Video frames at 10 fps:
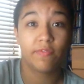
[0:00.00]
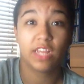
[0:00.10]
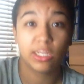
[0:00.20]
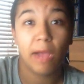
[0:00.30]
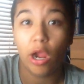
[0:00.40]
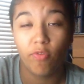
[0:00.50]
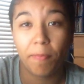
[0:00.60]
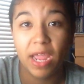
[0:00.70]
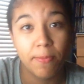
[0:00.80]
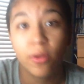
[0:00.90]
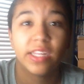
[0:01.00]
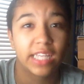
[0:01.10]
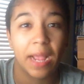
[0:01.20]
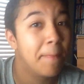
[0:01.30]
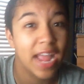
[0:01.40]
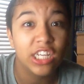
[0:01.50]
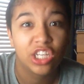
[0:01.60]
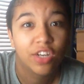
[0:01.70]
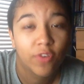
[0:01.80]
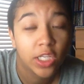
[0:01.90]
of these powerful people in this, like,
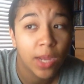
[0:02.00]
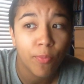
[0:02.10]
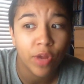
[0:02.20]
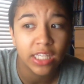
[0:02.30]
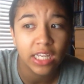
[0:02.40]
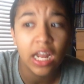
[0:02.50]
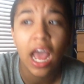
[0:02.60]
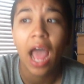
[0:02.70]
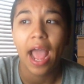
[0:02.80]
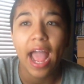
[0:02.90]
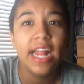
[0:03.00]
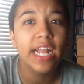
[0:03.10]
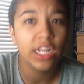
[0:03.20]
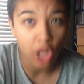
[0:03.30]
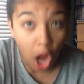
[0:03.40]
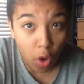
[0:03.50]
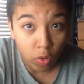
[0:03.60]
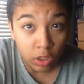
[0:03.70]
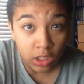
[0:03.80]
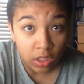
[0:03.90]
mansion for some reason. And he
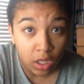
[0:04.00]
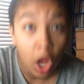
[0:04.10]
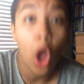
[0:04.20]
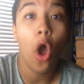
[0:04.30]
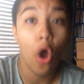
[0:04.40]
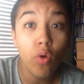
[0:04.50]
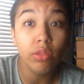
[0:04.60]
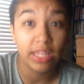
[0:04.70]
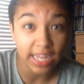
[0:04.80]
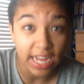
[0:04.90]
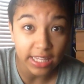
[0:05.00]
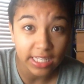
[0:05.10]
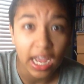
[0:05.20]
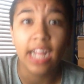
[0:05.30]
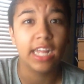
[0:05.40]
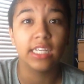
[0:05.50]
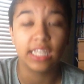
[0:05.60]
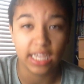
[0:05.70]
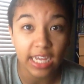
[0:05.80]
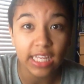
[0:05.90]
knows who did it, because
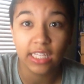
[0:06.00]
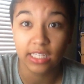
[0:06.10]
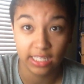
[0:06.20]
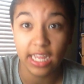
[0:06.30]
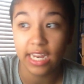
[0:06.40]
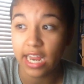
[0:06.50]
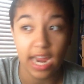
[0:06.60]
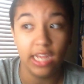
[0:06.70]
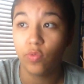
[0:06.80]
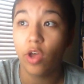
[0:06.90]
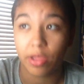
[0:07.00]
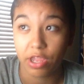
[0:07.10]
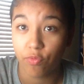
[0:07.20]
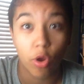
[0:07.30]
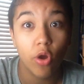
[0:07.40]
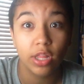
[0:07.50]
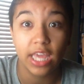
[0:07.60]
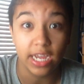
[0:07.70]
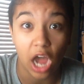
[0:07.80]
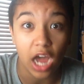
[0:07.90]
he did it as well. He ruined the
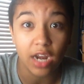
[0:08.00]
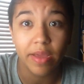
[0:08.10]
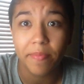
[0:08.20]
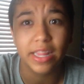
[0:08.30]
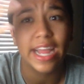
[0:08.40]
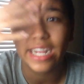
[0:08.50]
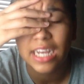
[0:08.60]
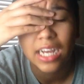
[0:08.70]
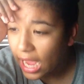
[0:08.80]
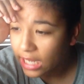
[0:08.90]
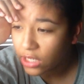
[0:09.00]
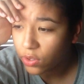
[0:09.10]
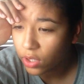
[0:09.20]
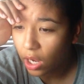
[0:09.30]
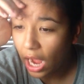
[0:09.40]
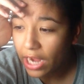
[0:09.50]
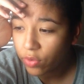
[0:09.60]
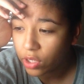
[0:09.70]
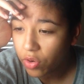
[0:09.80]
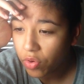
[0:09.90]
economy, but, like, I don't
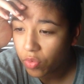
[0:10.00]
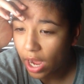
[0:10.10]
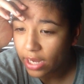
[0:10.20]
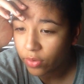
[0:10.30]
know.